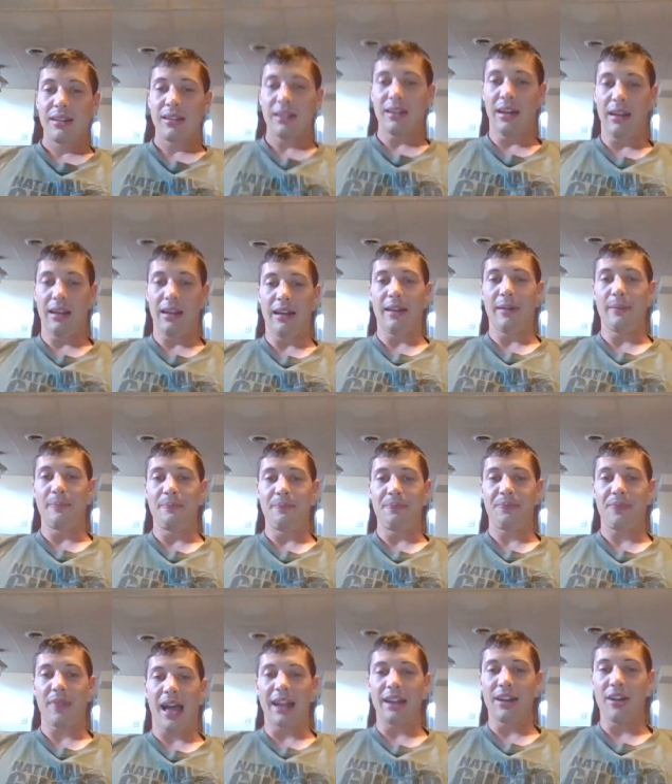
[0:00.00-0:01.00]

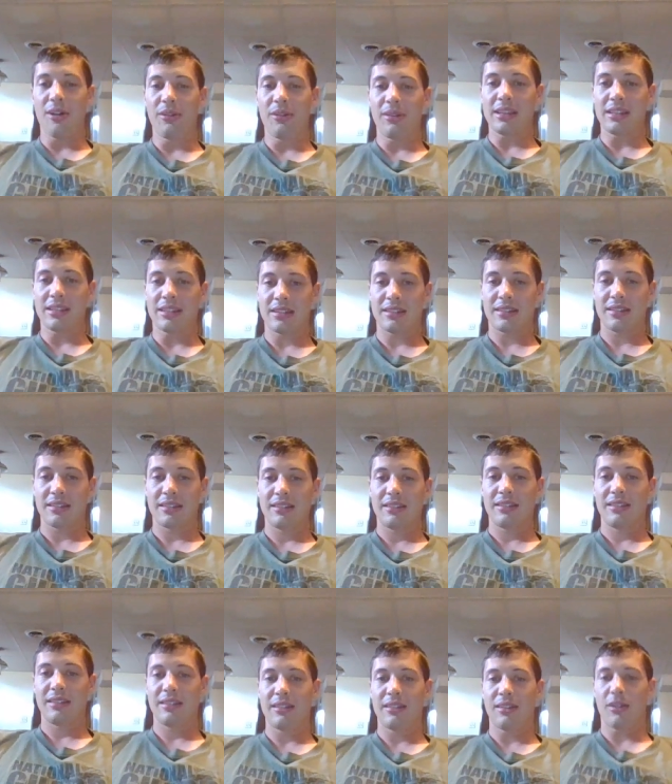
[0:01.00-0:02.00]
I noticed,
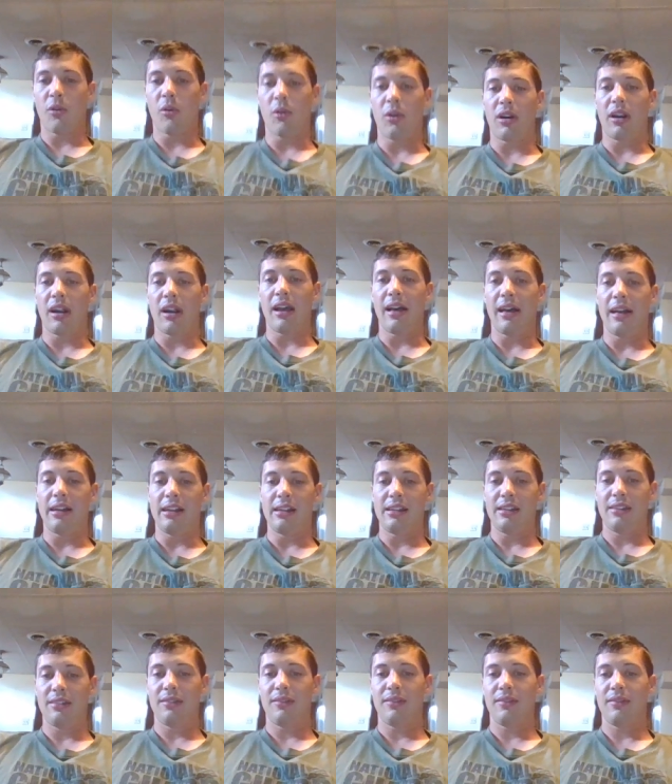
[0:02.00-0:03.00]

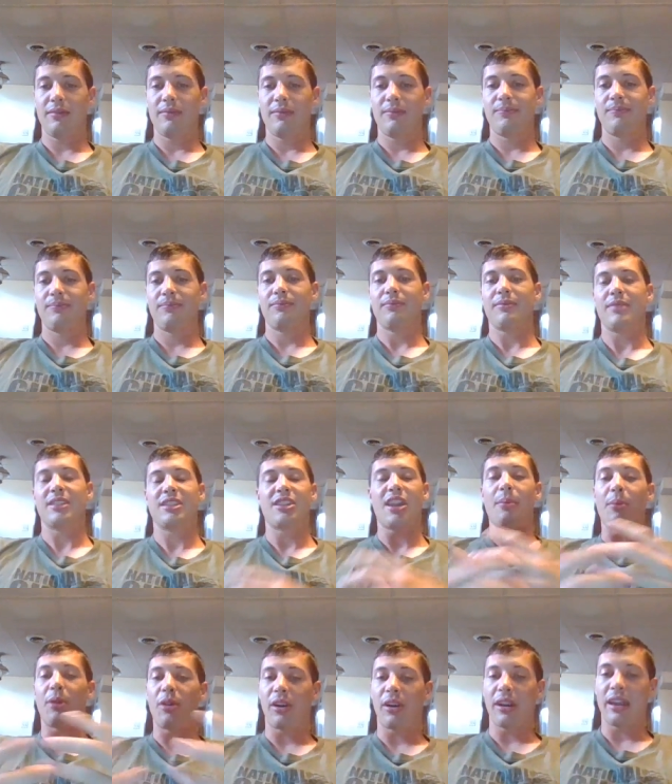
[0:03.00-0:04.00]
or
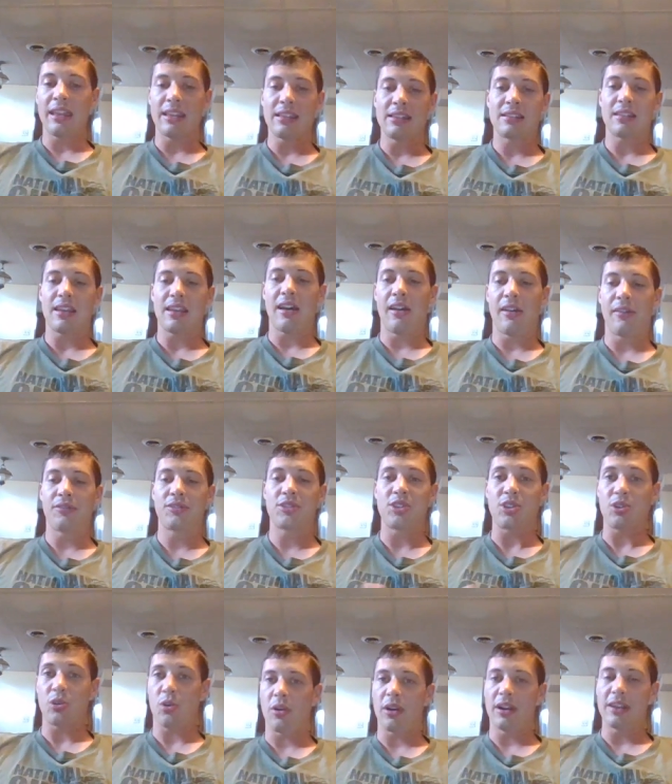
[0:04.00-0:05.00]
summaries of
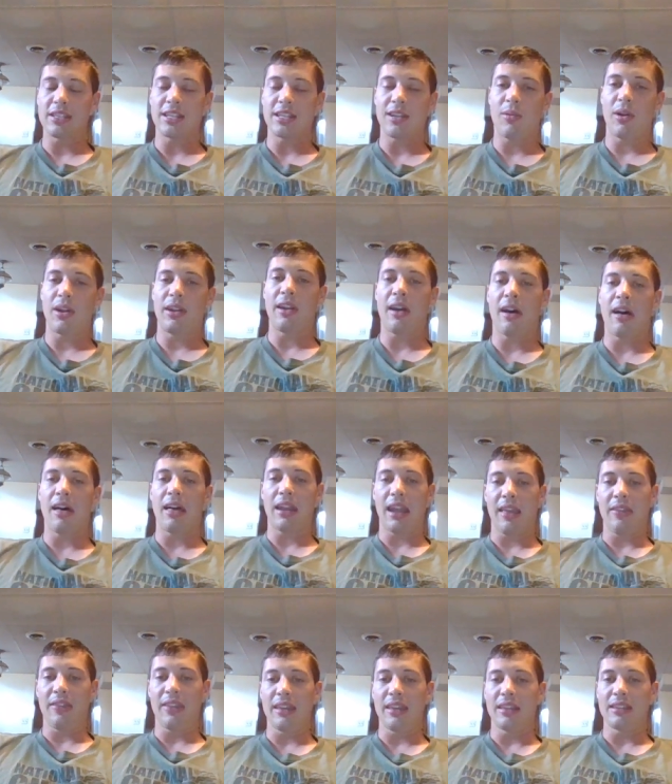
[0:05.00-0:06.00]
stories and whatnot,
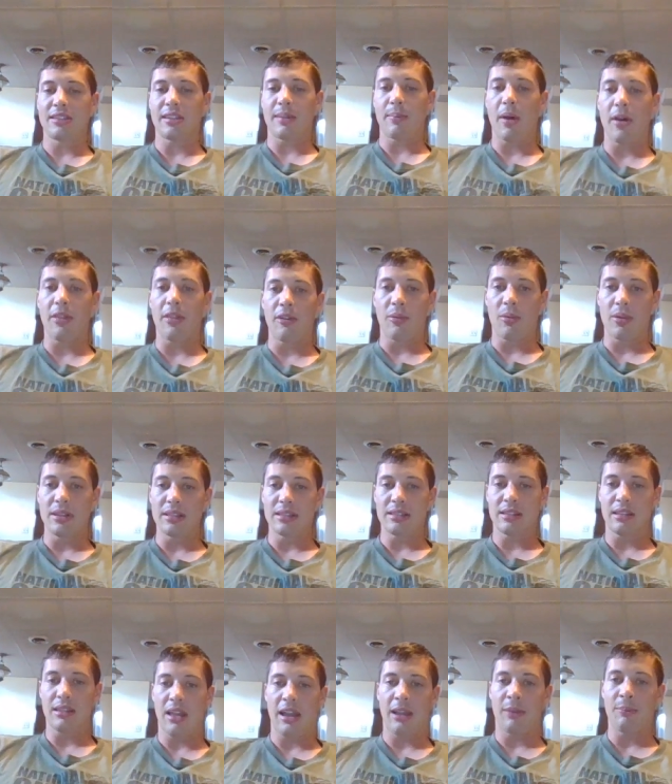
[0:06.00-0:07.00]
and then some other
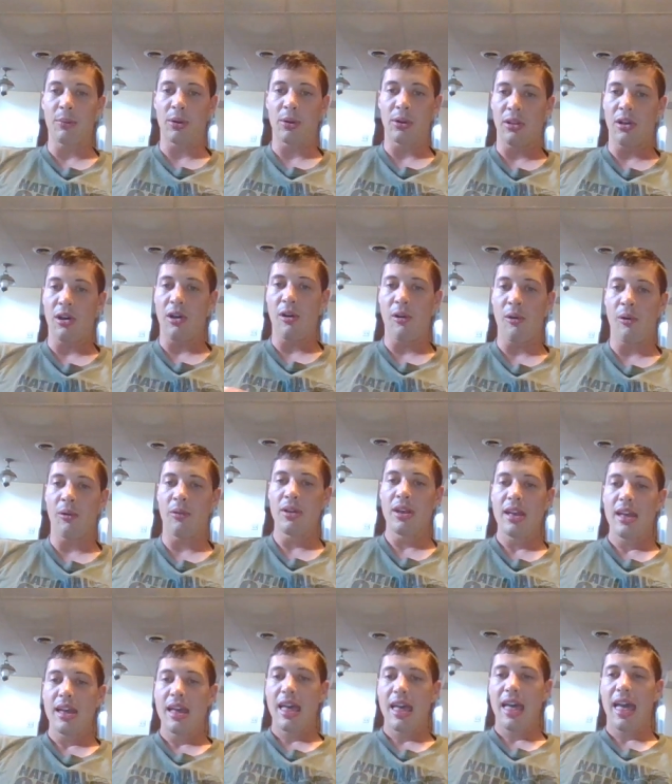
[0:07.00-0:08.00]
ones like Merlot
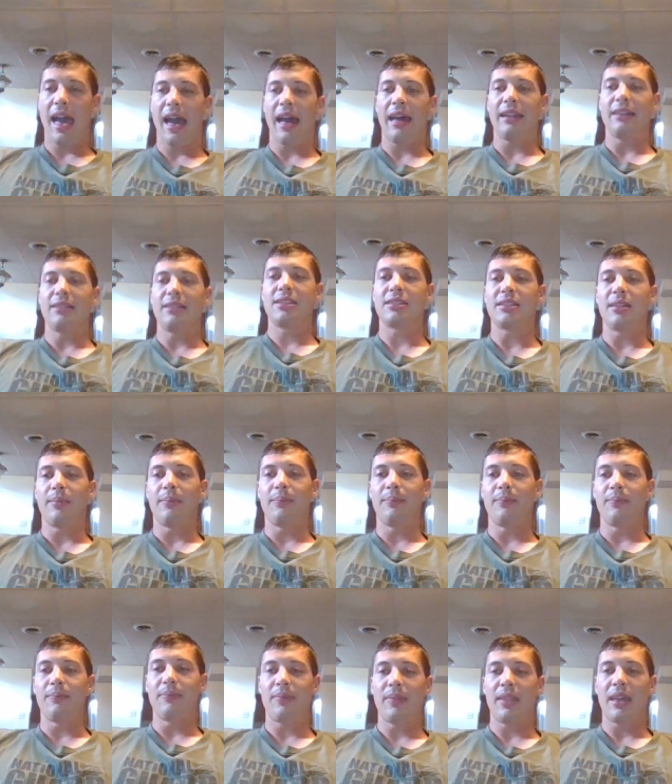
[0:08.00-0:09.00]
had
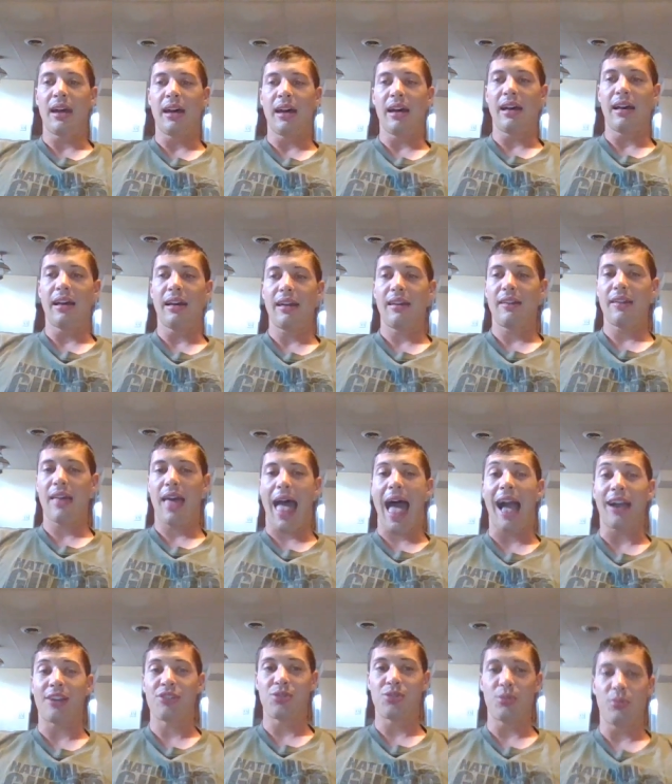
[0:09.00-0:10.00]
some
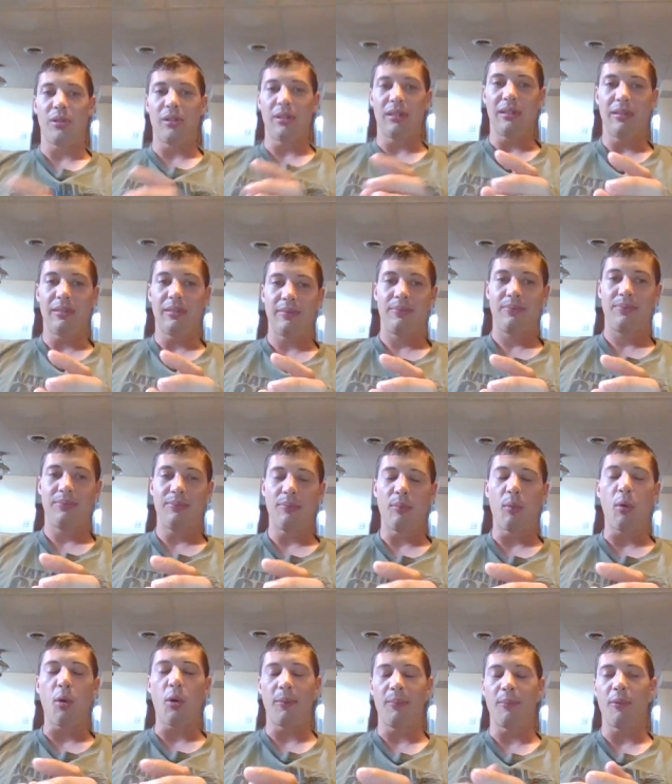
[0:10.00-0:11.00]
actual
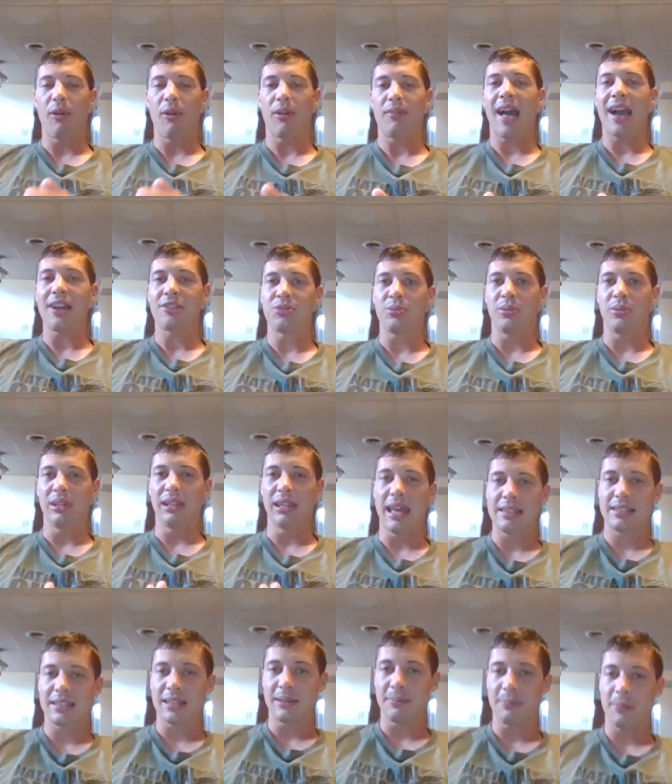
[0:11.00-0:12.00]
more of actual
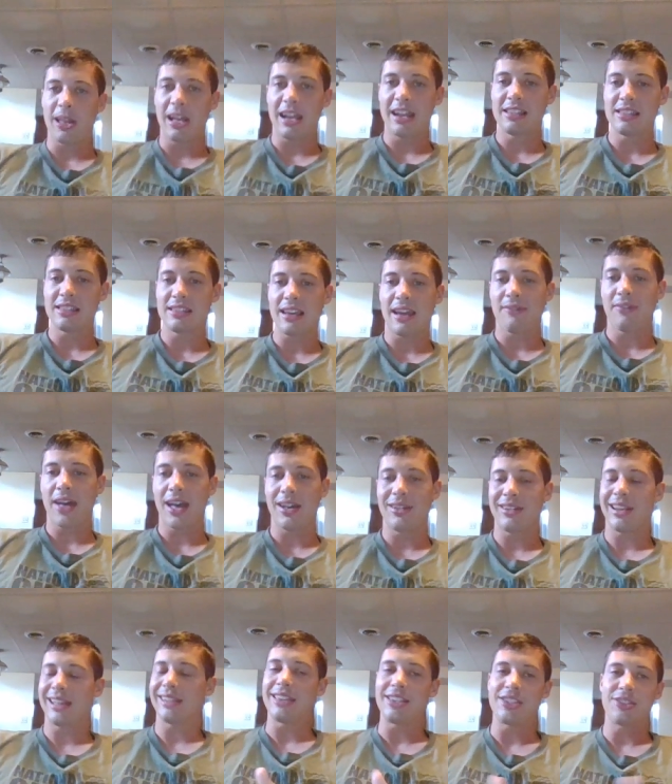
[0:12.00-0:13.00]
lesson plans. I
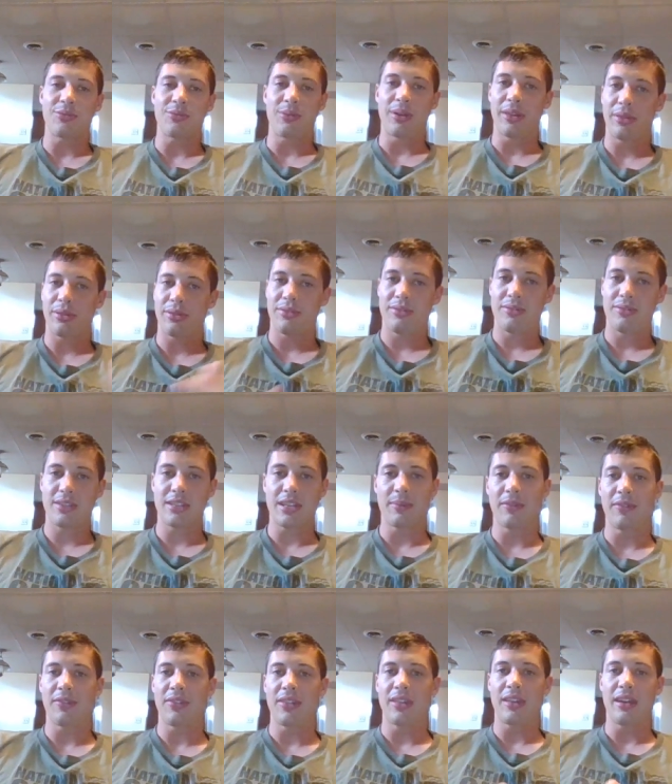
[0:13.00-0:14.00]
found, at least with some
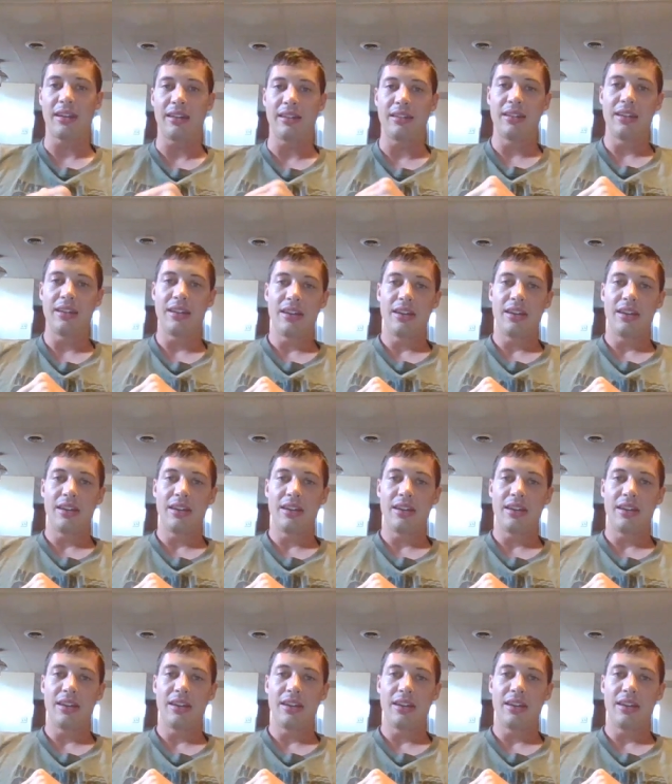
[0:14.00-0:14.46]
of the